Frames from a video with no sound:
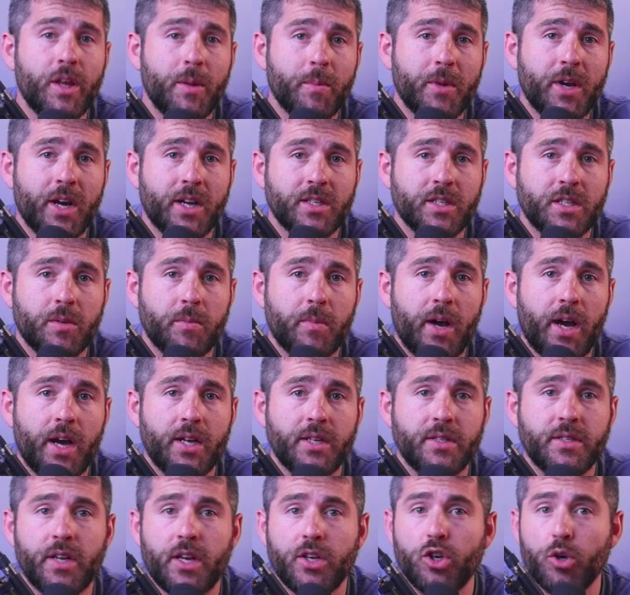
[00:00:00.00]
your theme
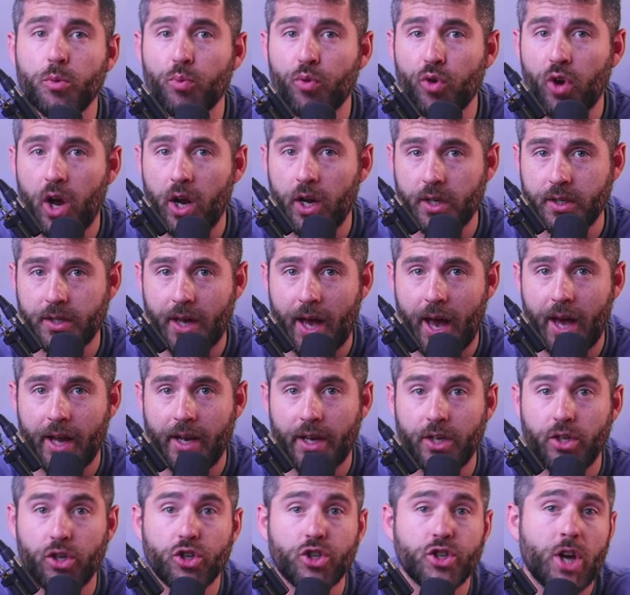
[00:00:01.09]
customized and your products
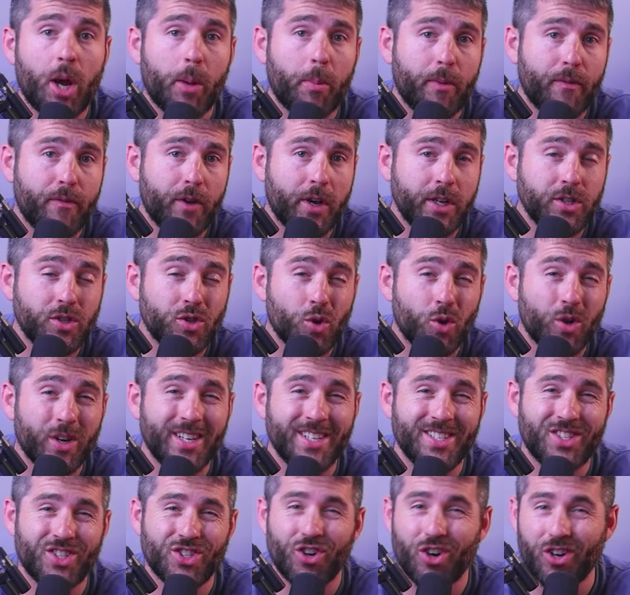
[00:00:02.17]
added, your Shopify store
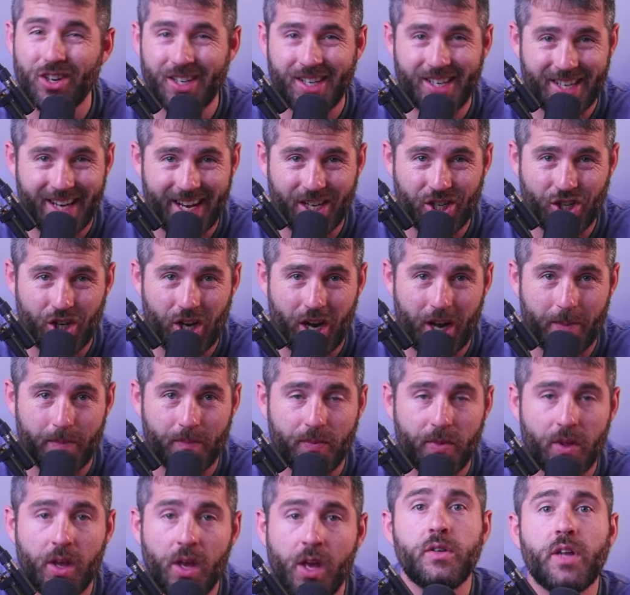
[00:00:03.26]
is starting to take shape.
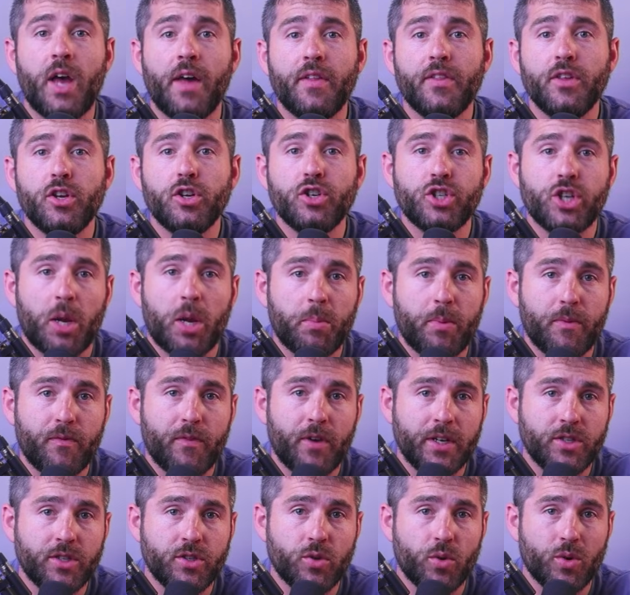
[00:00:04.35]
Now that your
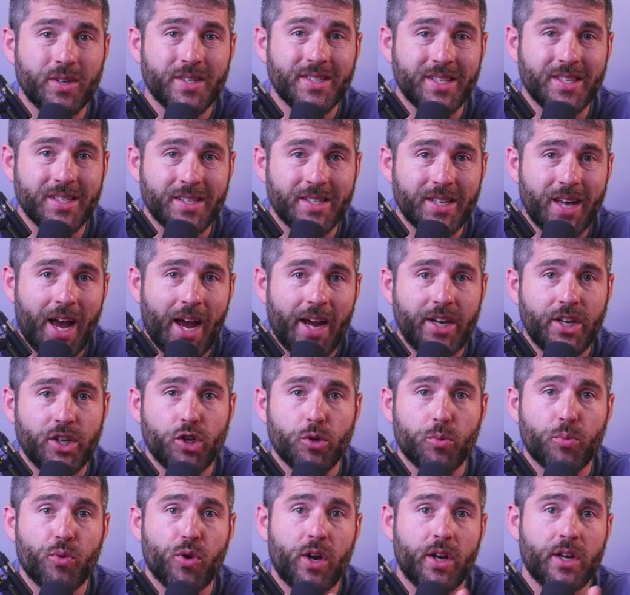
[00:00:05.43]
Shopify store is designed and
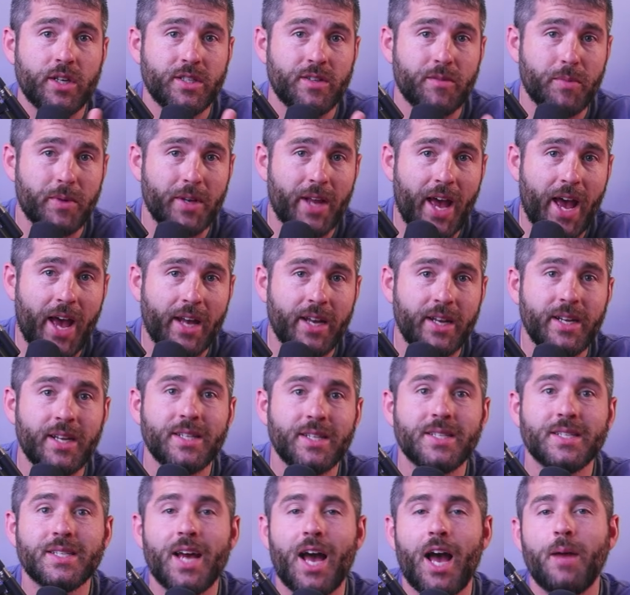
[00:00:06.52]
your products have been added,
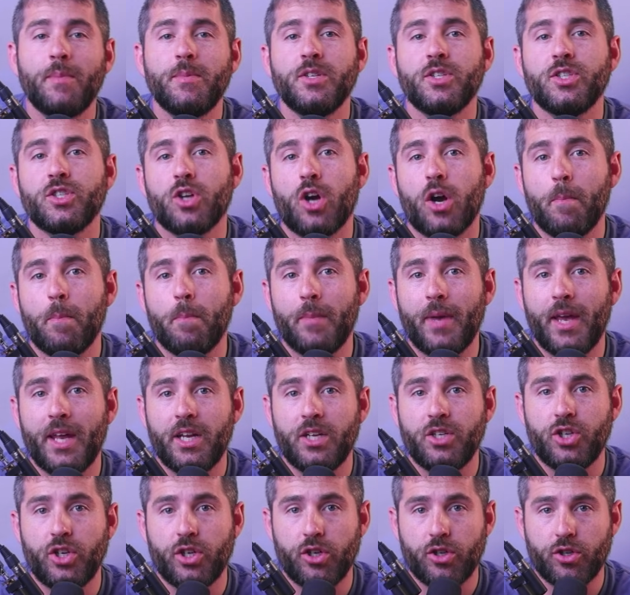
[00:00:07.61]
it's time to start
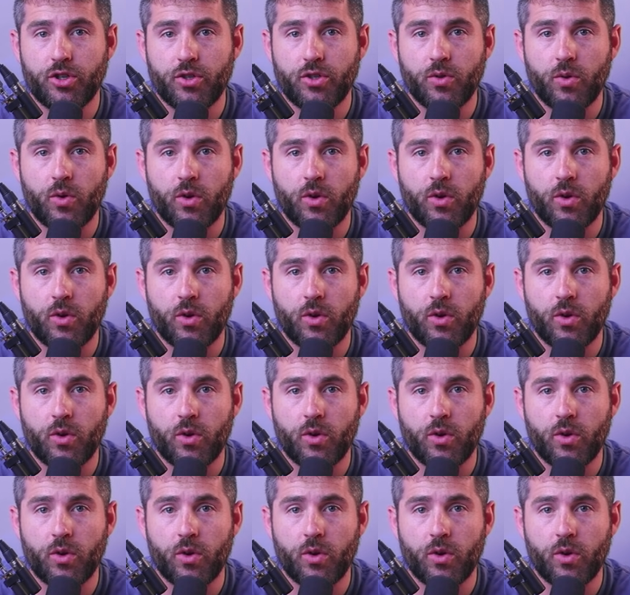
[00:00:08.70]
managing your